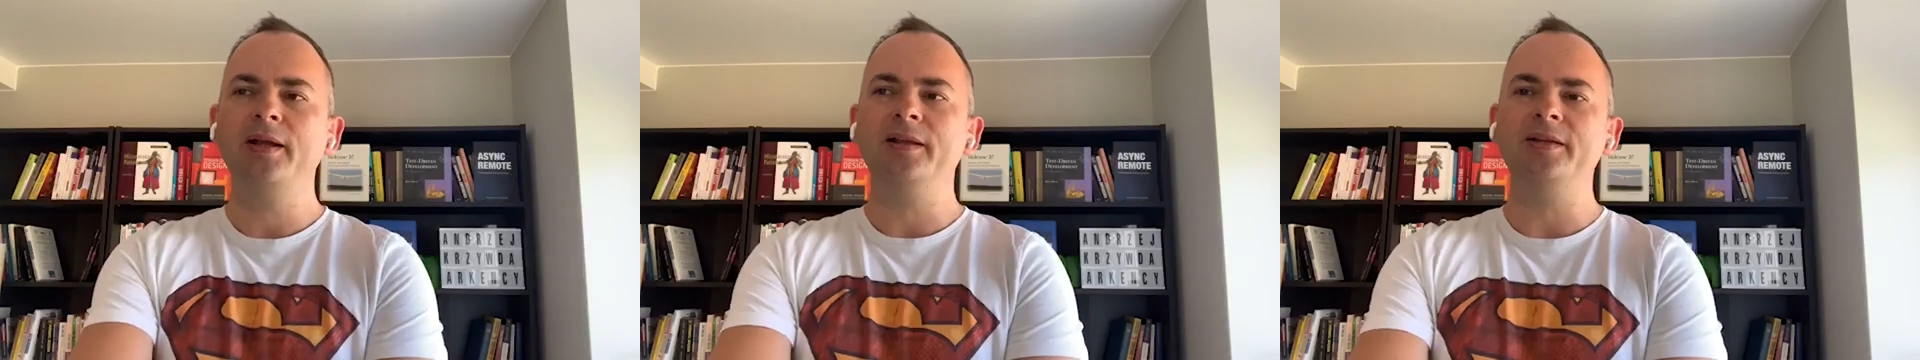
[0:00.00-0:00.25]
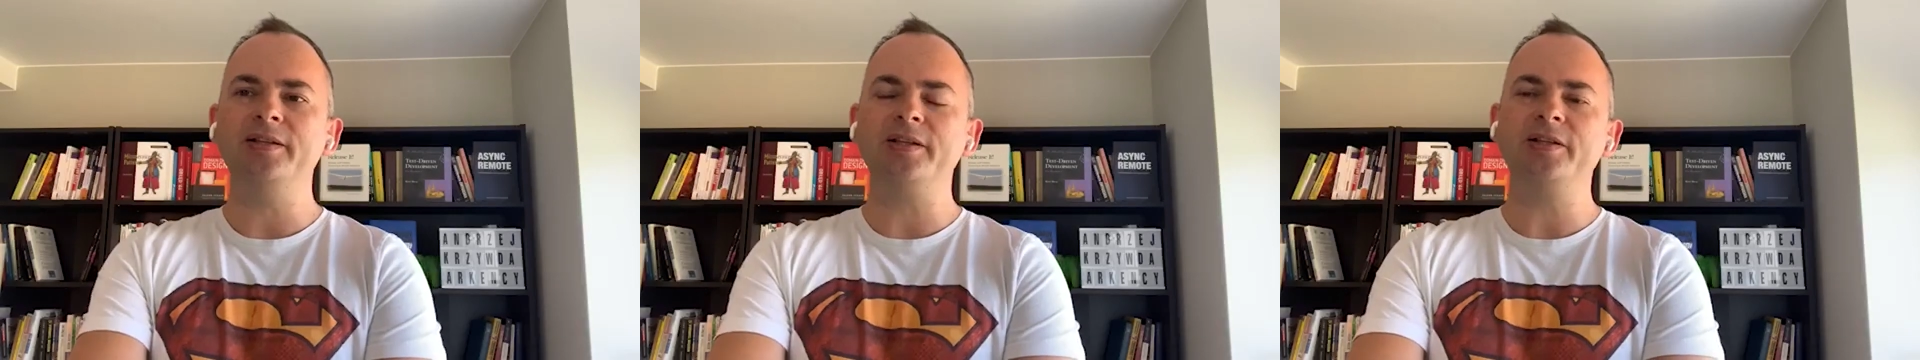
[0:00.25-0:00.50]

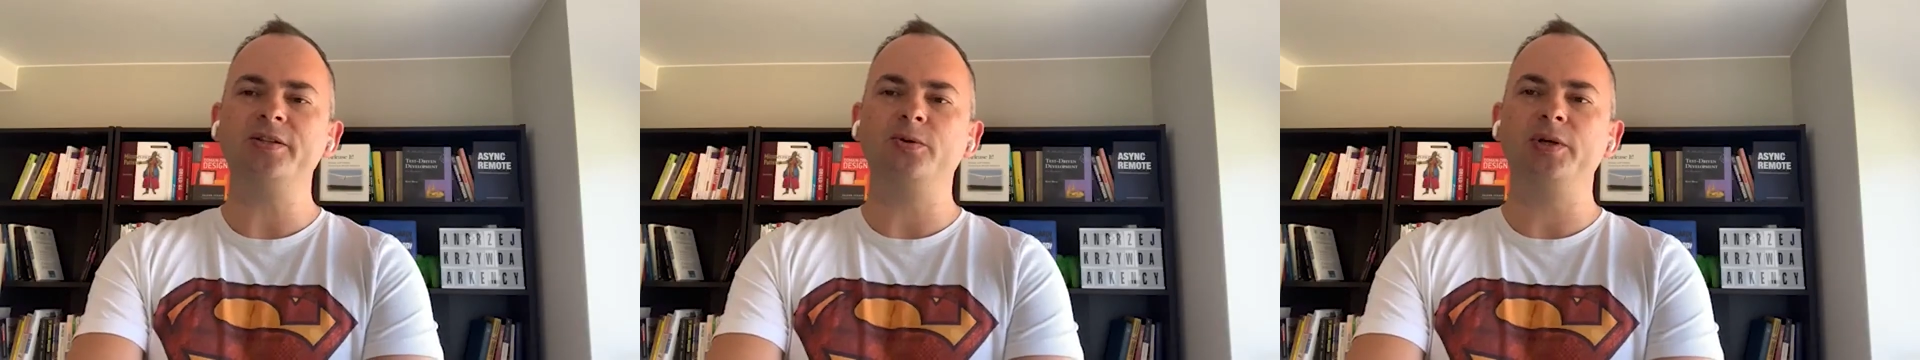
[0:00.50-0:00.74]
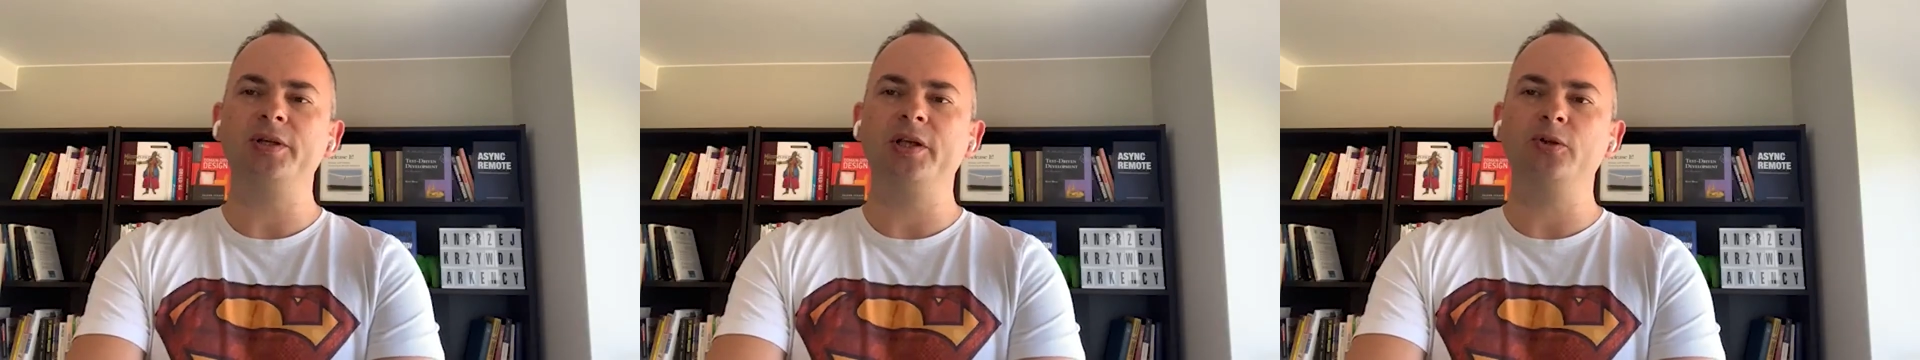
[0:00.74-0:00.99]
this is
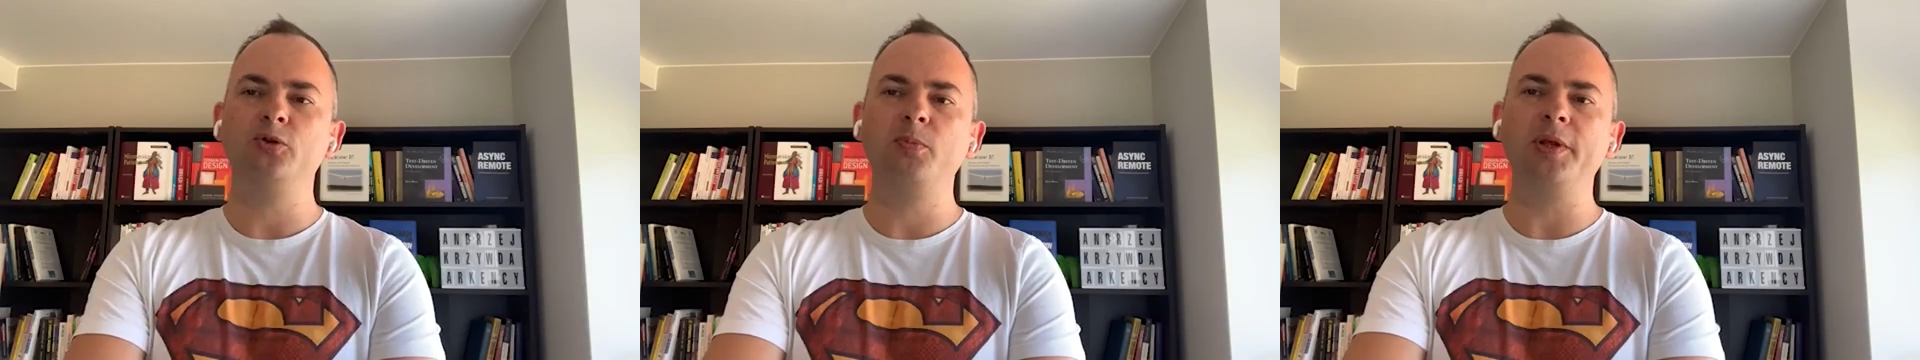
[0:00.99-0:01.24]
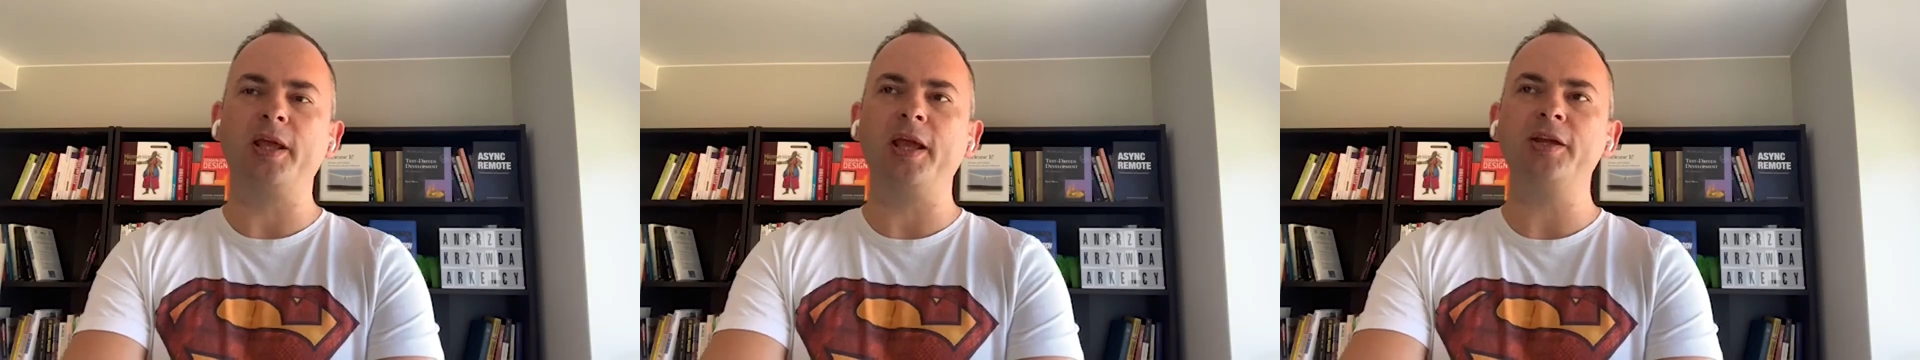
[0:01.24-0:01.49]
already a
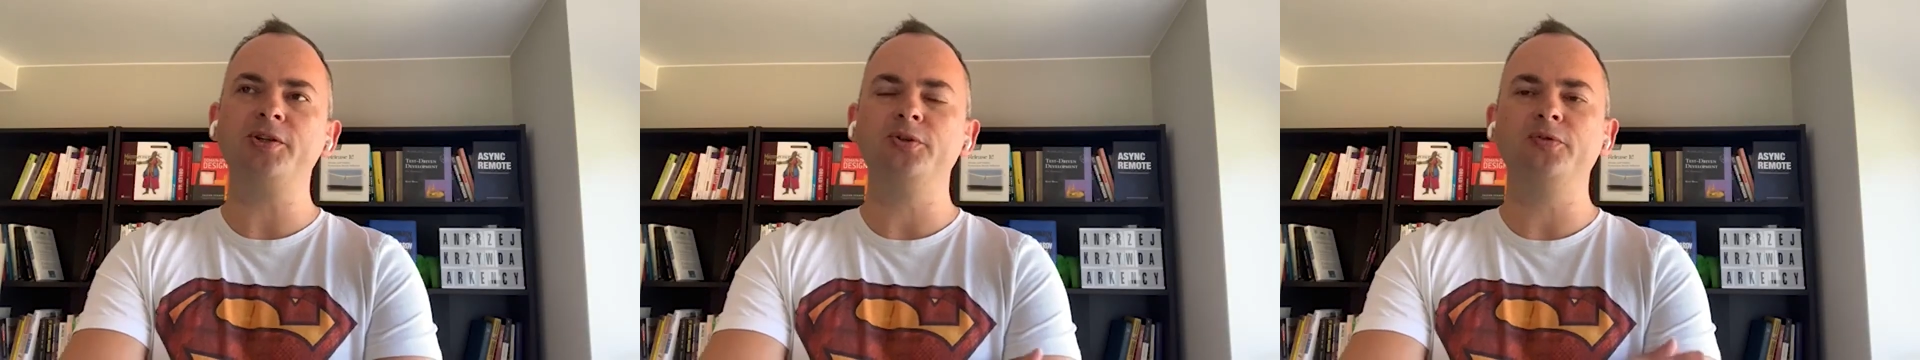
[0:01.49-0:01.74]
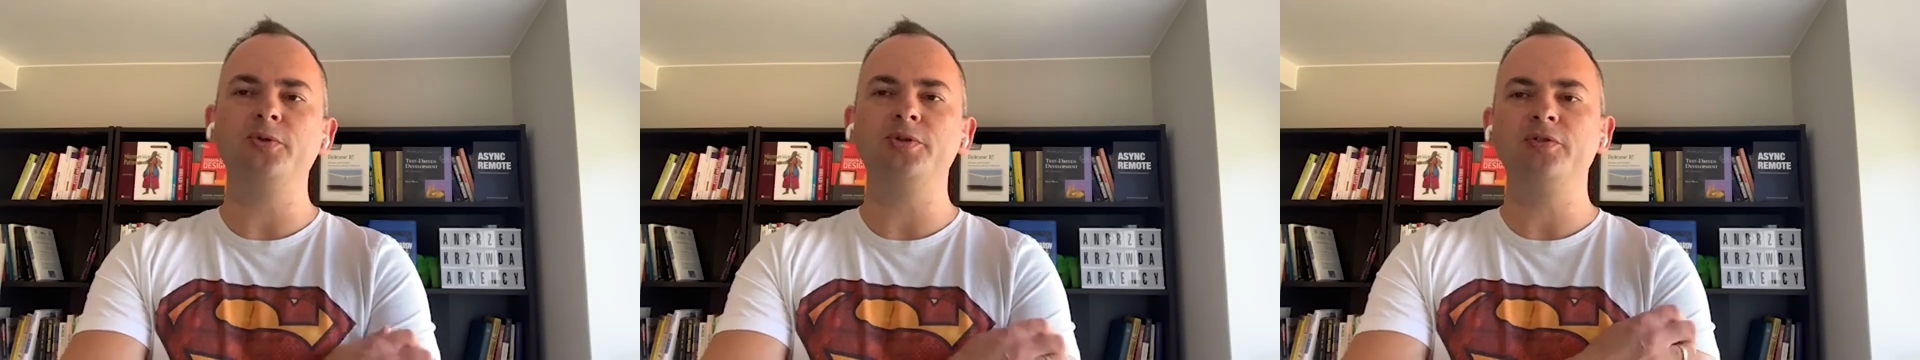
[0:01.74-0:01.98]
duplication
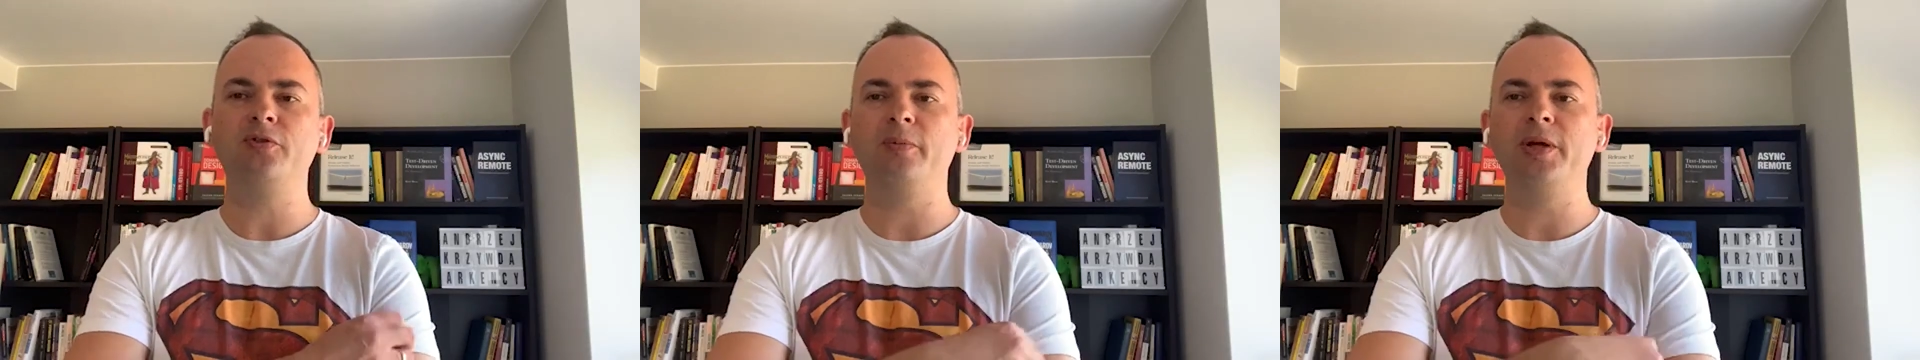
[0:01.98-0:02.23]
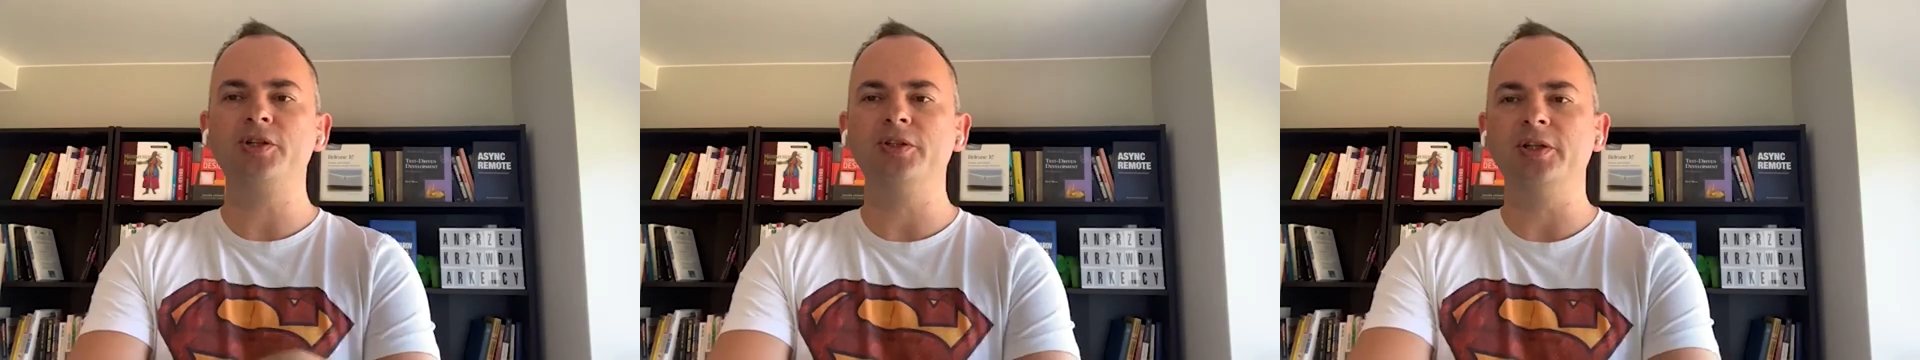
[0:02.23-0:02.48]
of those
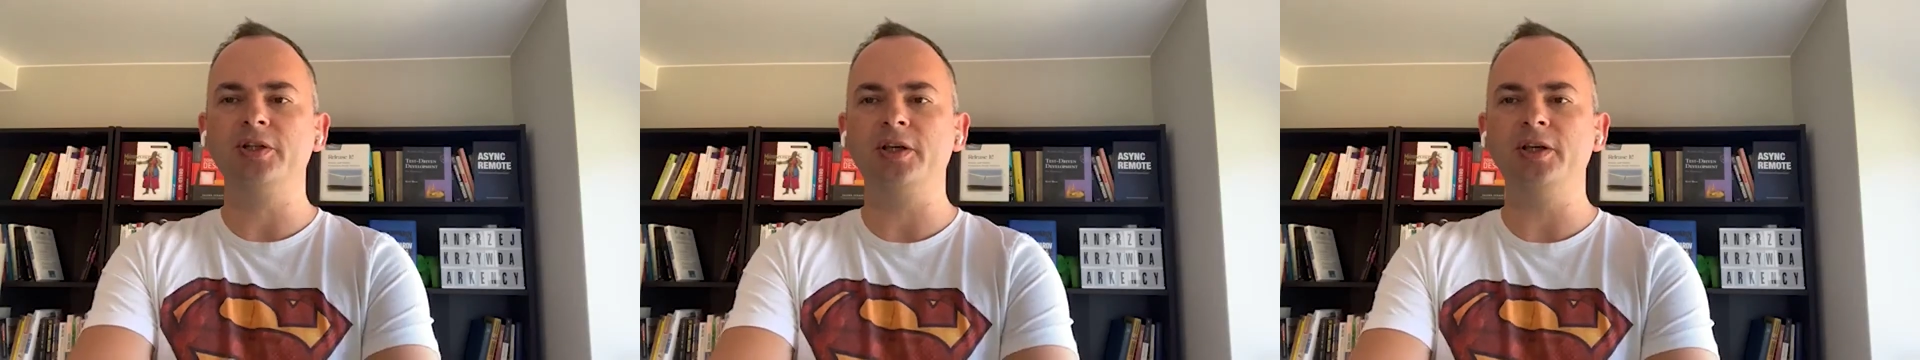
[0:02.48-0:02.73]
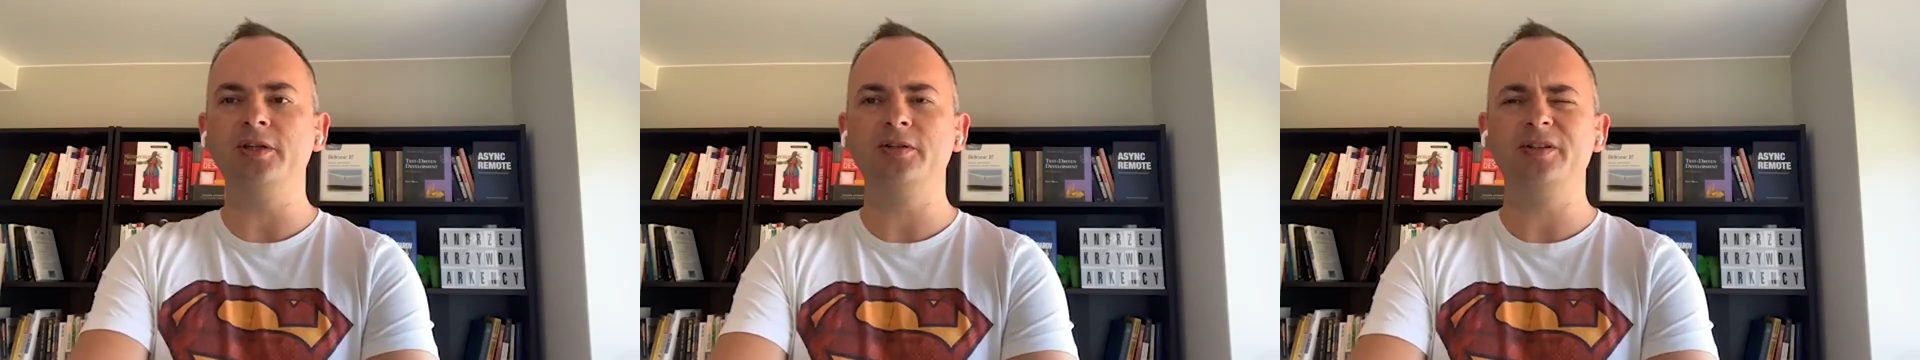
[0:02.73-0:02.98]
information in Git.